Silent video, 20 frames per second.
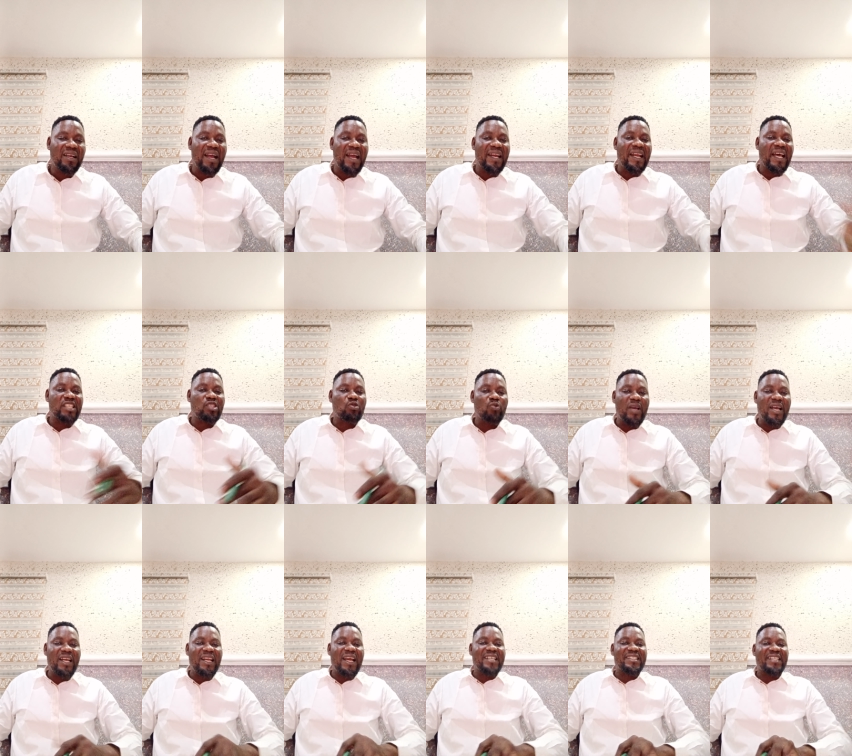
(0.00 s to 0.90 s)
and as
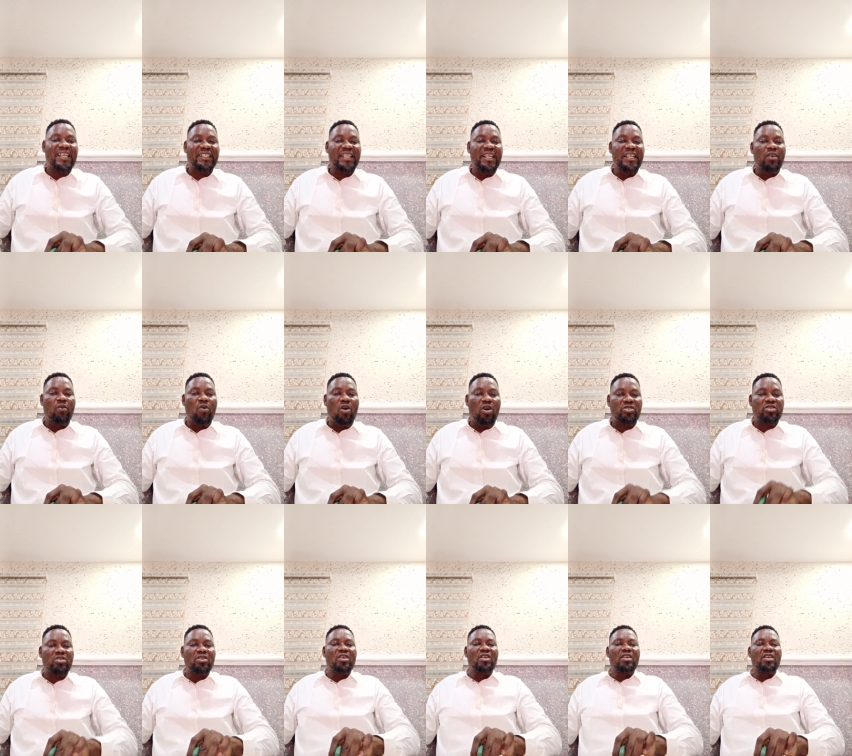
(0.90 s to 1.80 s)
well ascertain
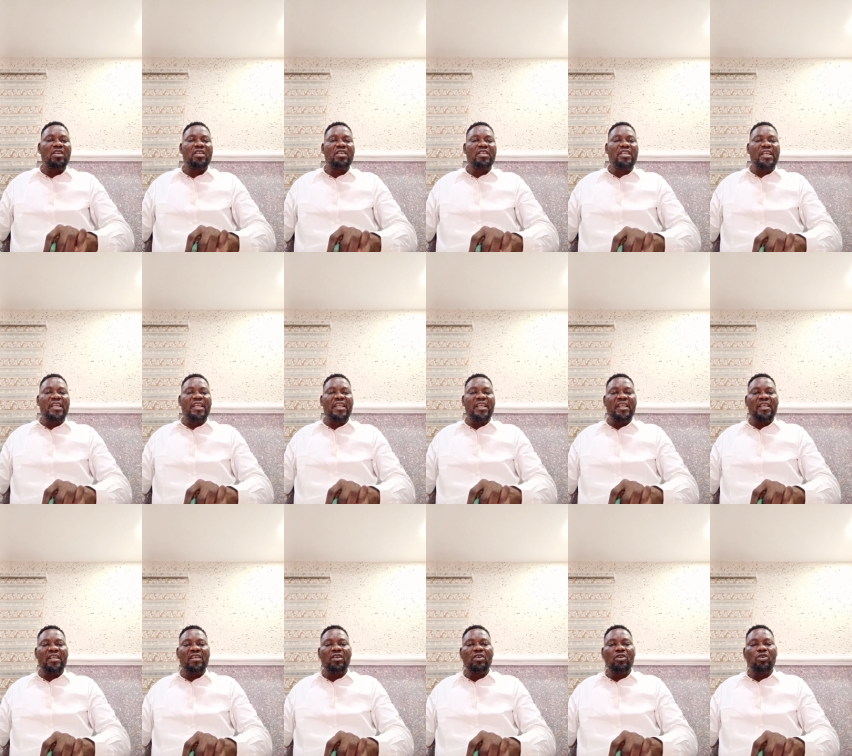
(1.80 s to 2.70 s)

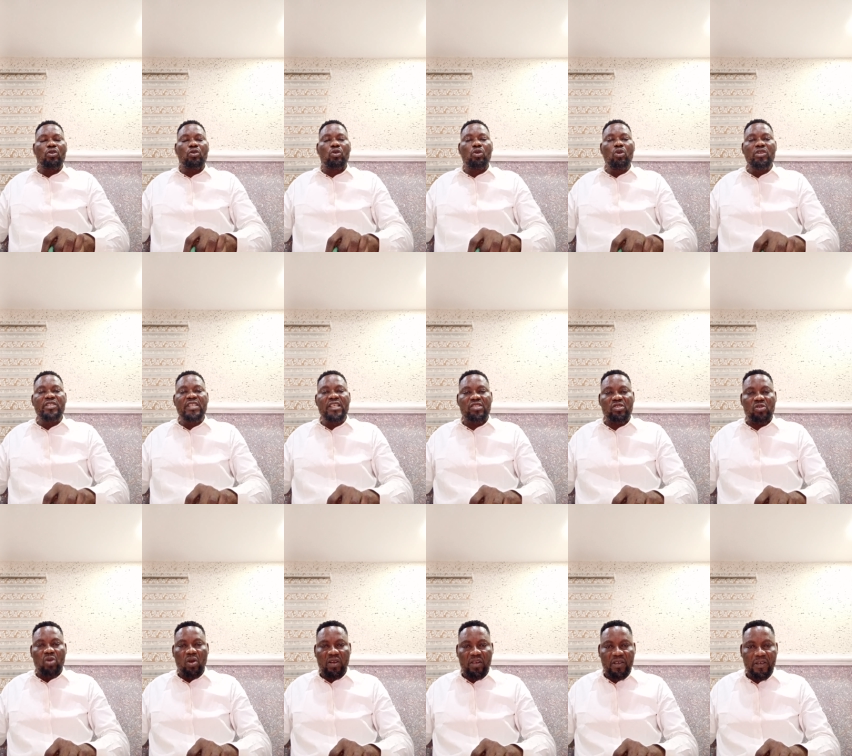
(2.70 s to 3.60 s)
the closing
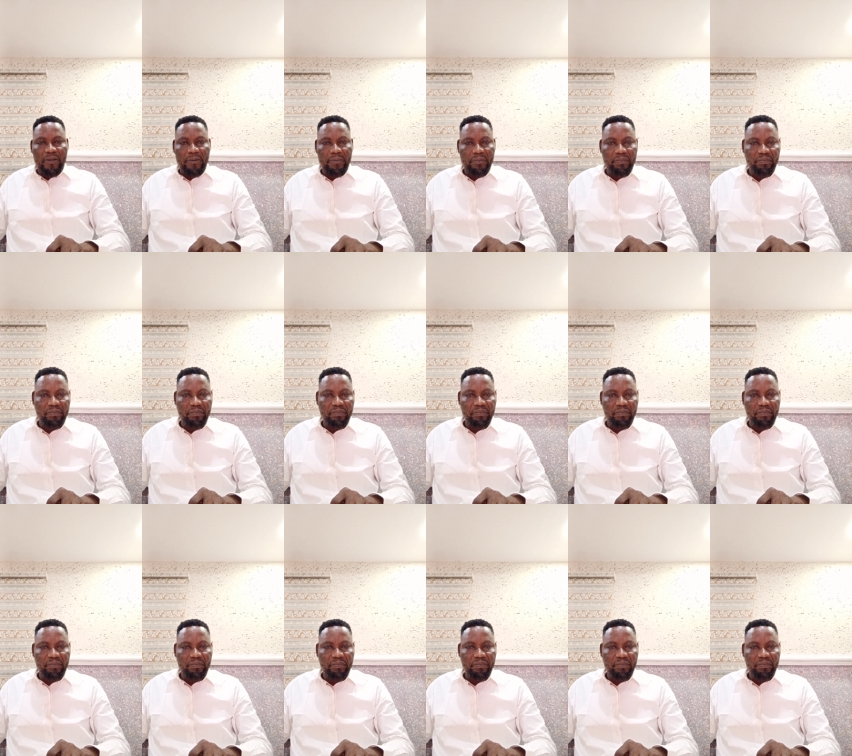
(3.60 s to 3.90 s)
stock.